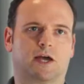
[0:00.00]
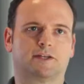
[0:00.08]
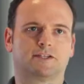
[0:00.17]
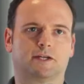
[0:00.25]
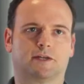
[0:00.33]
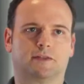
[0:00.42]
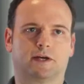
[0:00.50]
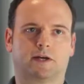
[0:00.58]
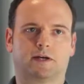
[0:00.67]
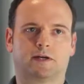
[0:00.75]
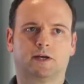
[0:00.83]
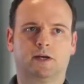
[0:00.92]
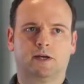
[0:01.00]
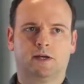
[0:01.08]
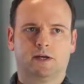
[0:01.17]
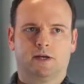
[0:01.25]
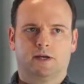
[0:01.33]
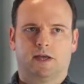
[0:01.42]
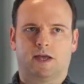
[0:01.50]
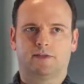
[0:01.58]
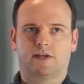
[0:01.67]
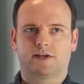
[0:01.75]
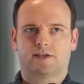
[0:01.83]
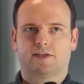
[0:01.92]
content on there. And
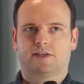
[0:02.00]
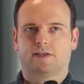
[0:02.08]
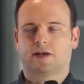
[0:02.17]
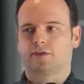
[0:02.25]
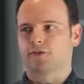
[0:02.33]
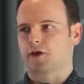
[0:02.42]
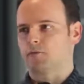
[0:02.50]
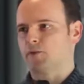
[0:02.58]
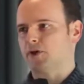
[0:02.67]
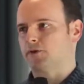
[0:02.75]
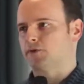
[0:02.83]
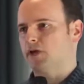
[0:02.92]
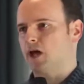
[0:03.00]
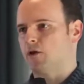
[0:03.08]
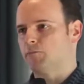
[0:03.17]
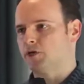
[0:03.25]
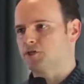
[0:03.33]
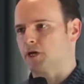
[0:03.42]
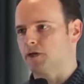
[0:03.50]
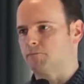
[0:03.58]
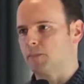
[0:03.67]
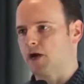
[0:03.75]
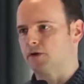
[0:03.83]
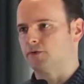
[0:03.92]
then I thought about how much I
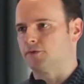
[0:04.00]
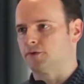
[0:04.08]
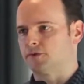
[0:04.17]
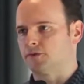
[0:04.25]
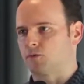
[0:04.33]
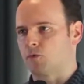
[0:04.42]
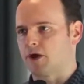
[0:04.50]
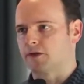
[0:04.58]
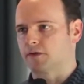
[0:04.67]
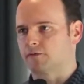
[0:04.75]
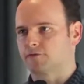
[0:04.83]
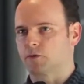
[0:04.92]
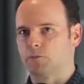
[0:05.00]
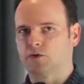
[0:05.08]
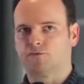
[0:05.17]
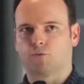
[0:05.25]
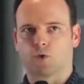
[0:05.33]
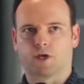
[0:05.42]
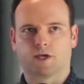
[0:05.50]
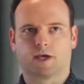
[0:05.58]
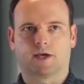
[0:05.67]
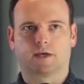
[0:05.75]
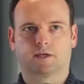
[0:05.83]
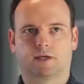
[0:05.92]
admire the writing of Camille
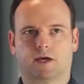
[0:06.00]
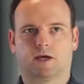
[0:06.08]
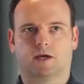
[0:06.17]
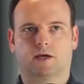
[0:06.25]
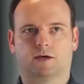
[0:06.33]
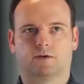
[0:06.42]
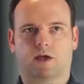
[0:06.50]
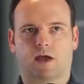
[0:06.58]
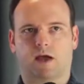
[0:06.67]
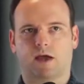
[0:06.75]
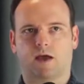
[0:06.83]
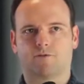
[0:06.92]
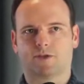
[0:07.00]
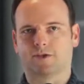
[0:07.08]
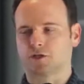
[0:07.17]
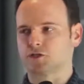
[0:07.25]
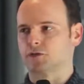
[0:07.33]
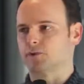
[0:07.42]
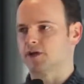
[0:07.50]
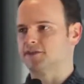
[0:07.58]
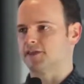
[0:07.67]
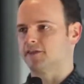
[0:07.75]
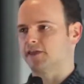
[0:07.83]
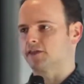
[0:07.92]
Fournier. Everything she writes,
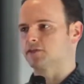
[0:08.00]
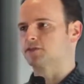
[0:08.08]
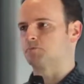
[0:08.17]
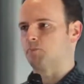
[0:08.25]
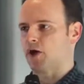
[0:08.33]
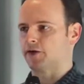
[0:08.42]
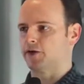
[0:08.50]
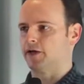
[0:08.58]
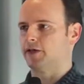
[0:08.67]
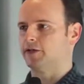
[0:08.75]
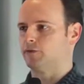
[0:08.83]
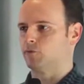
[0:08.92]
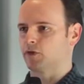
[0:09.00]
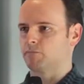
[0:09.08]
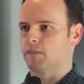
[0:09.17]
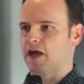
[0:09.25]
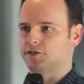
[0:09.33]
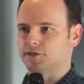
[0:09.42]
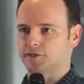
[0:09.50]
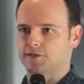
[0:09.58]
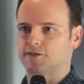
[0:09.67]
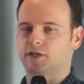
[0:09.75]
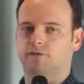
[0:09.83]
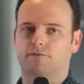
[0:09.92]
I think, is spot on and really
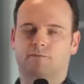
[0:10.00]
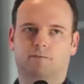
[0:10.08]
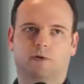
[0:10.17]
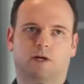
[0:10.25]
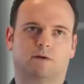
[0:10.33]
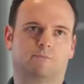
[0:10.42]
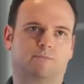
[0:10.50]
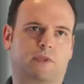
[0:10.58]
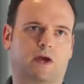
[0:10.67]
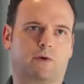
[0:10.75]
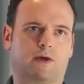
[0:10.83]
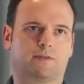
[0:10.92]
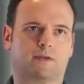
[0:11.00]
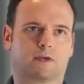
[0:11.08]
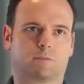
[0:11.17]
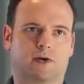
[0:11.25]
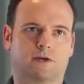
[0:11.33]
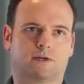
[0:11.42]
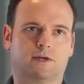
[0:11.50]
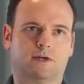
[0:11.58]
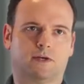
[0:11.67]
matches kind of how I think about